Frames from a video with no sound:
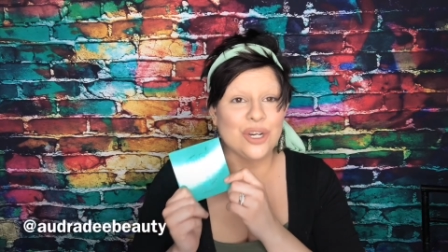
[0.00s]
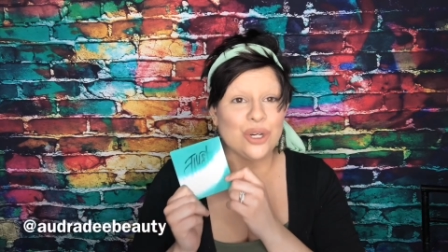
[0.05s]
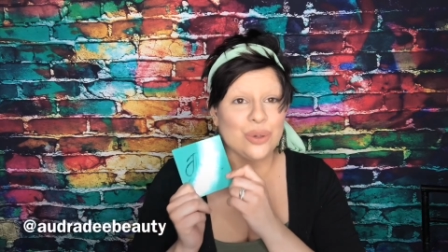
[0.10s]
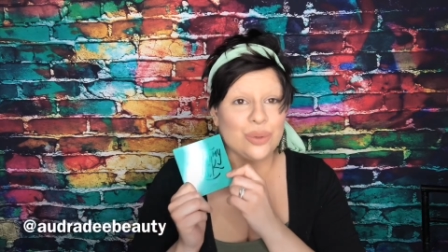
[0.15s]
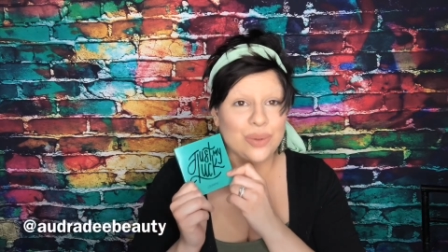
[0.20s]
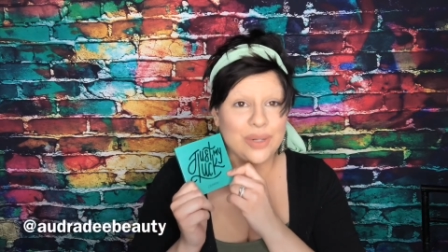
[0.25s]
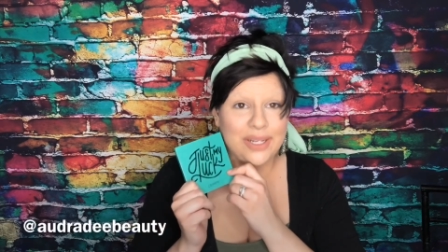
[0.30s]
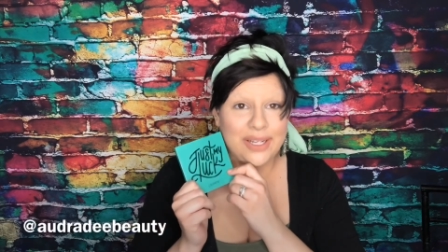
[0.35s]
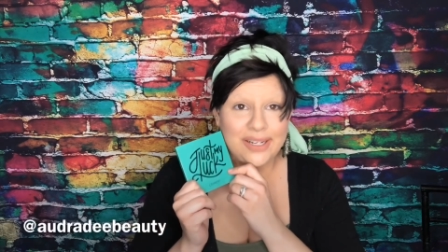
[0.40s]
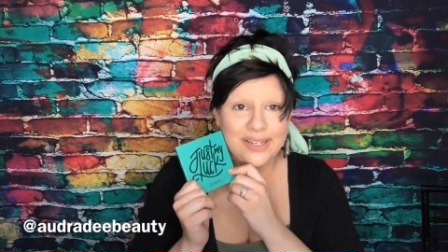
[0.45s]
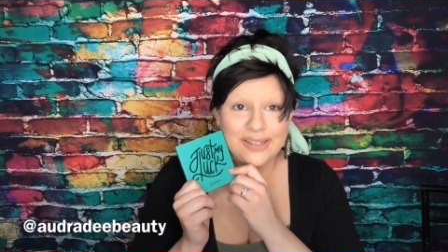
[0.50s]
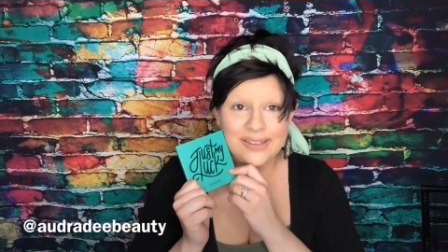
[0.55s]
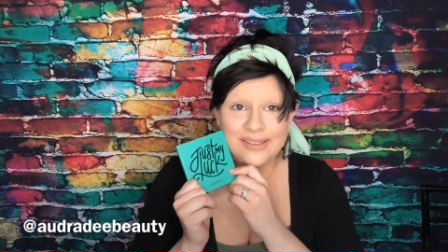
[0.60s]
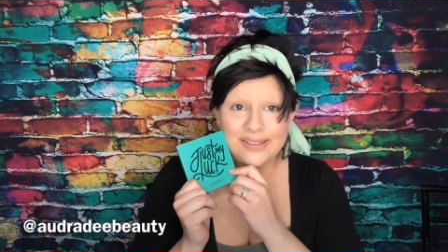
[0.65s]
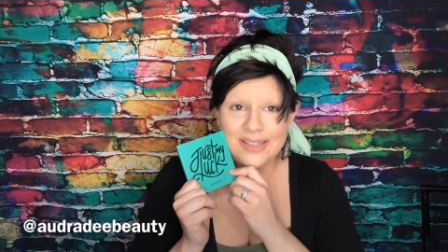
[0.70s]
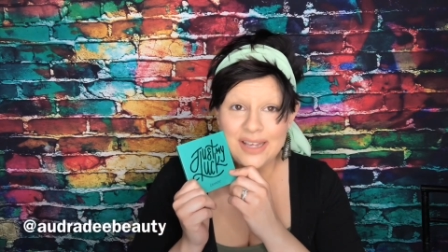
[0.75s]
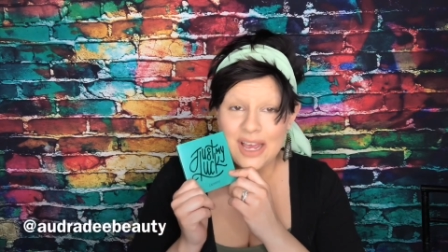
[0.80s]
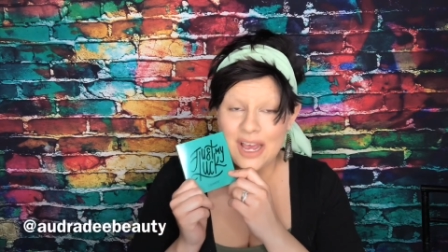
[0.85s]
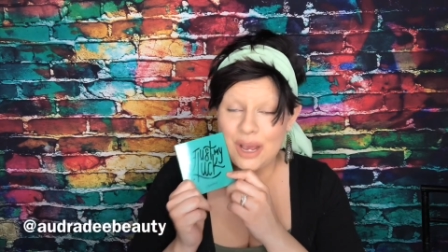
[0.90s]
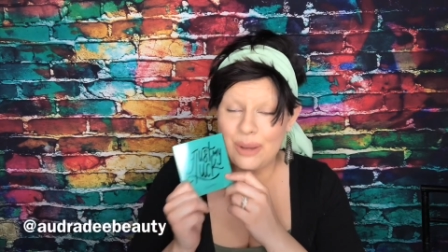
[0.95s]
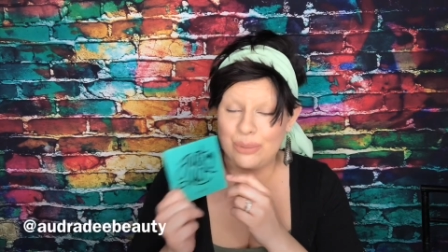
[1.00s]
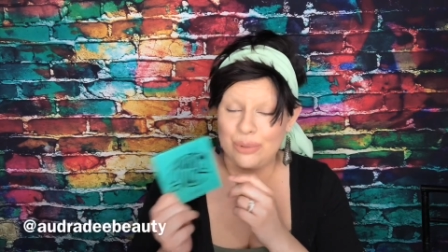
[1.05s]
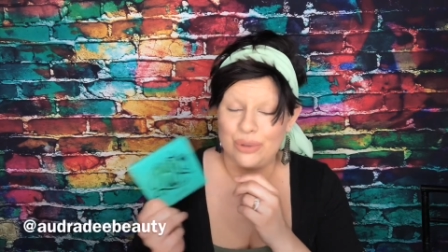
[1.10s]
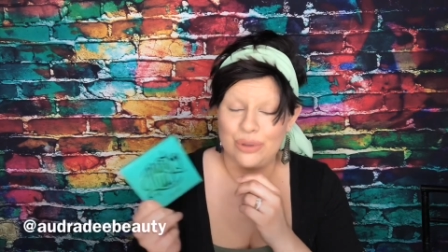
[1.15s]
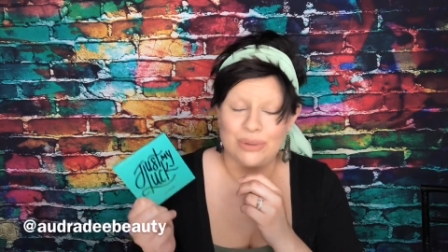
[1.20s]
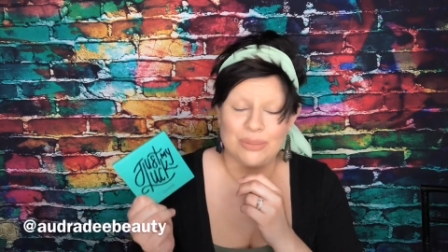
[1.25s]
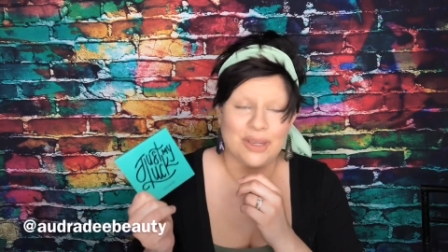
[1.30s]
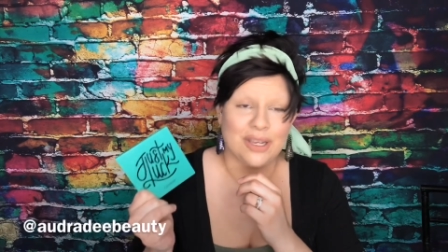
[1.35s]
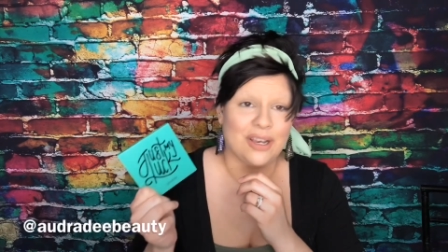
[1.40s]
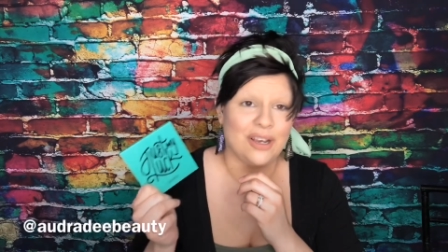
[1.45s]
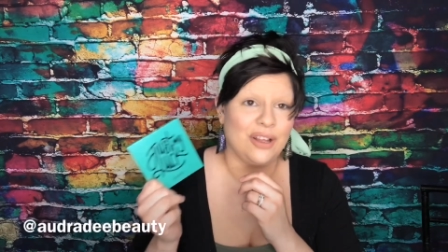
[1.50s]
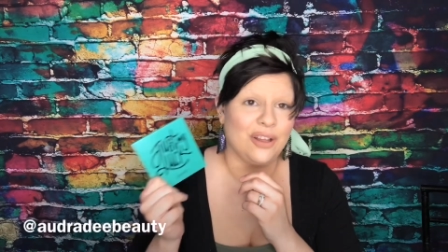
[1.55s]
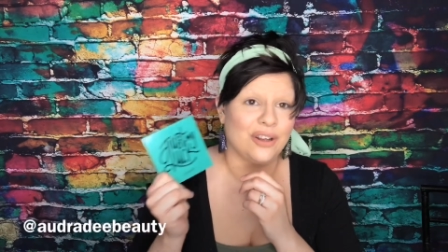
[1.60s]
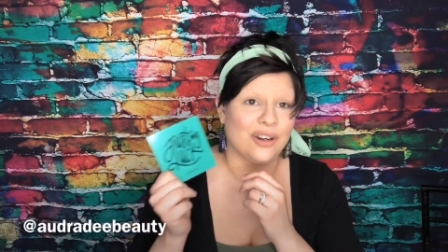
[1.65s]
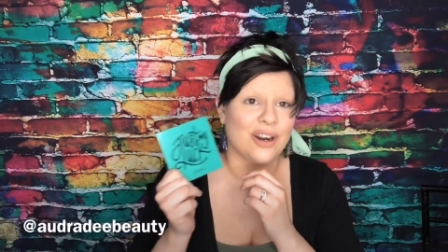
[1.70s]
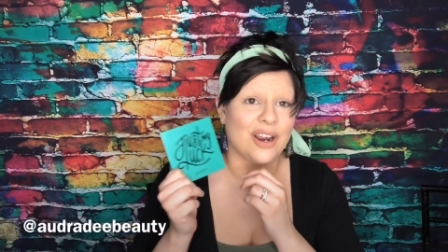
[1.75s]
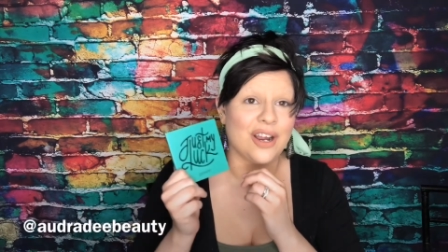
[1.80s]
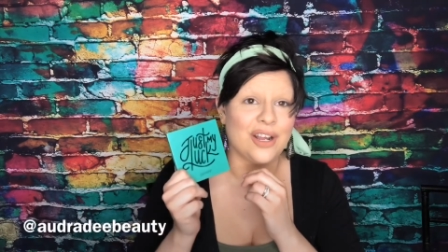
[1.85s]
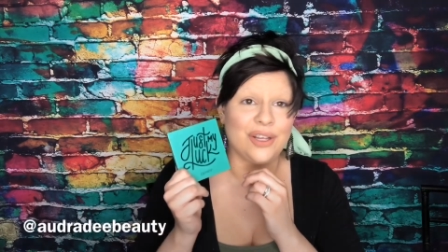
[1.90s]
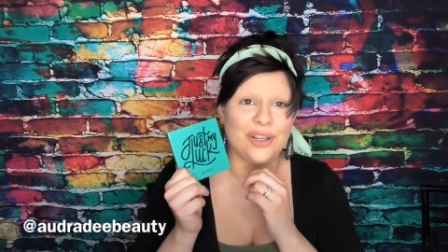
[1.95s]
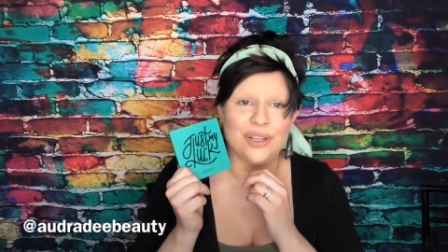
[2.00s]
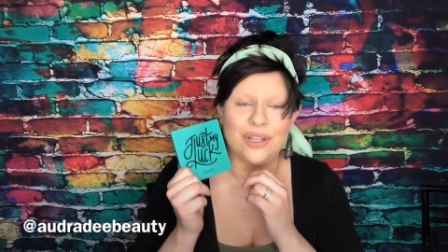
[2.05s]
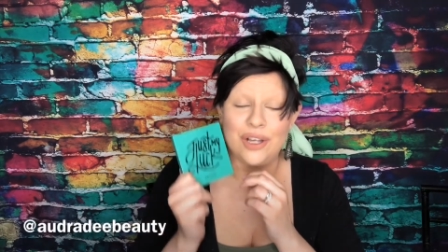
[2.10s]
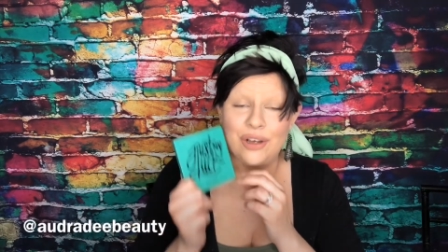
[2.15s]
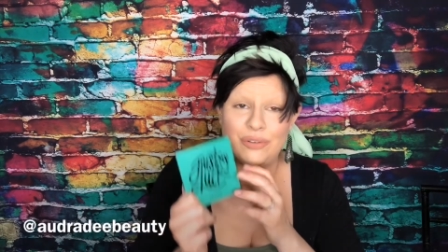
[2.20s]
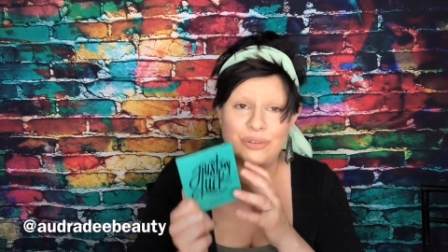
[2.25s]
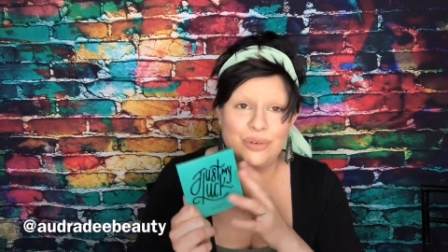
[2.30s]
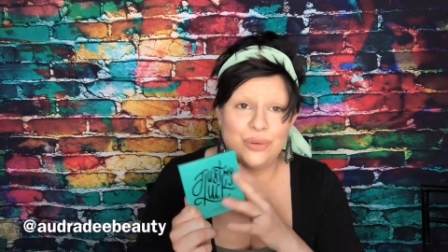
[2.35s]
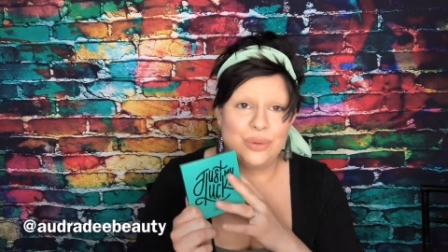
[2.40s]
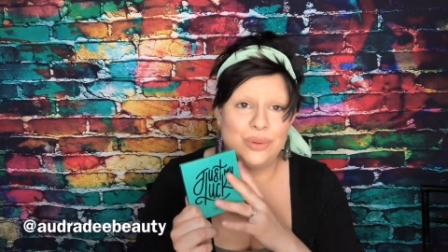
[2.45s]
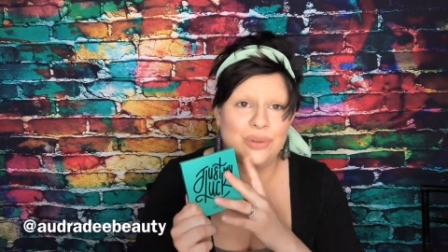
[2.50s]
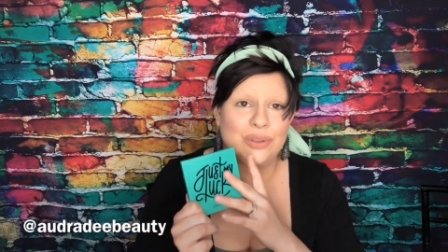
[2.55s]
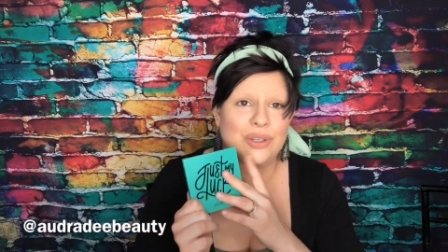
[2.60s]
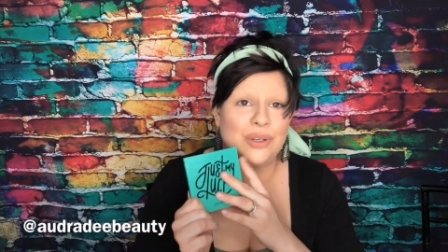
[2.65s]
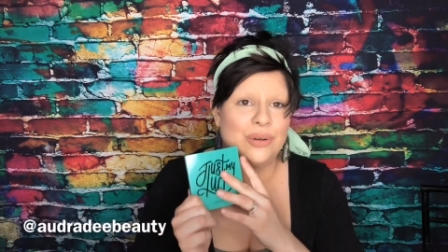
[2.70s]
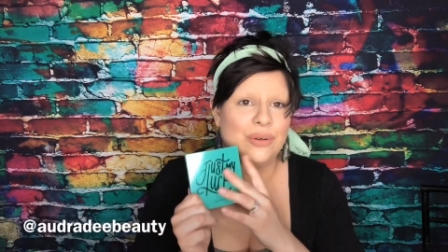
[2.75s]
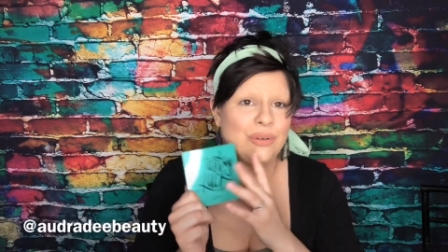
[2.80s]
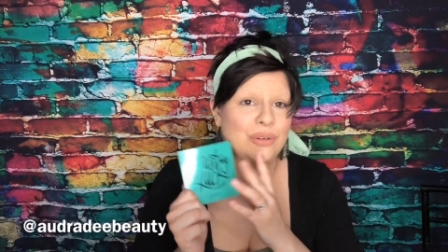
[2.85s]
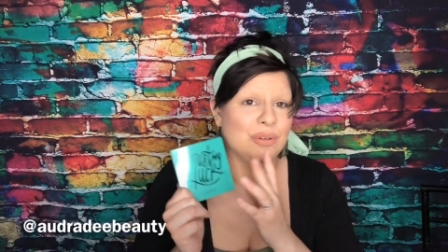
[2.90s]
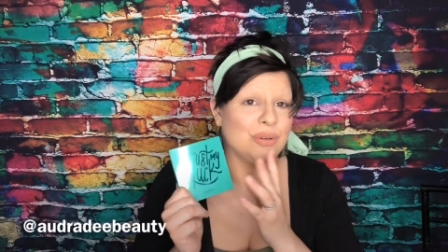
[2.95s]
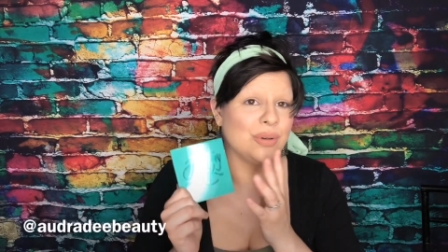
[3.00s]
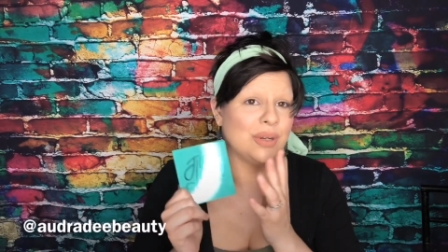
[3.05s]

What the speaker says: Green is absolutely my color. I love cool tones.